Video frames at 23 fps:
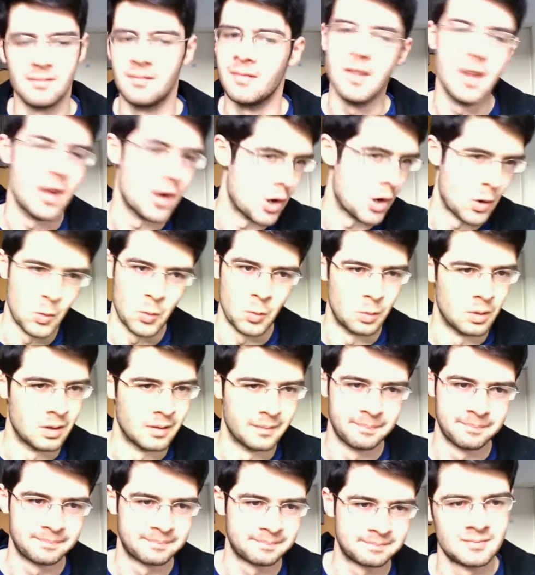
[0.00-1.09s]
No,
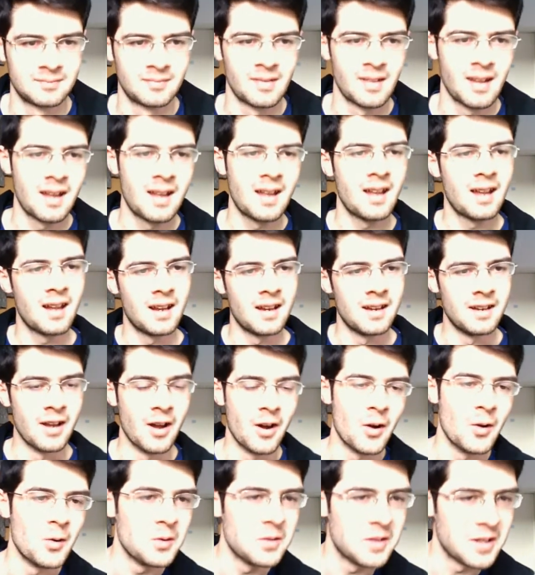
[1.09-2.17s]

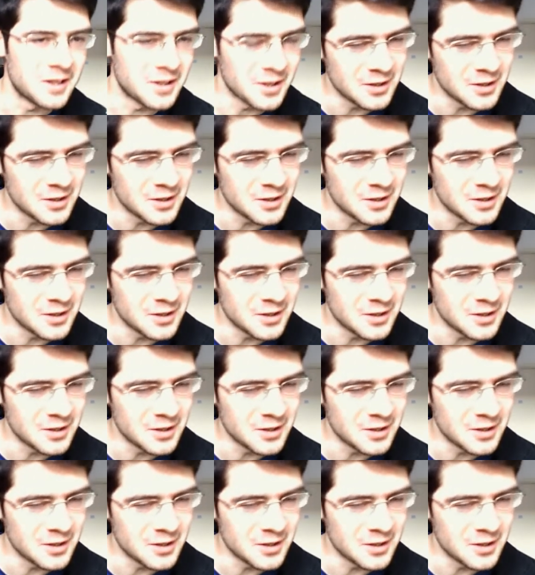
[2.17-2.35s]
the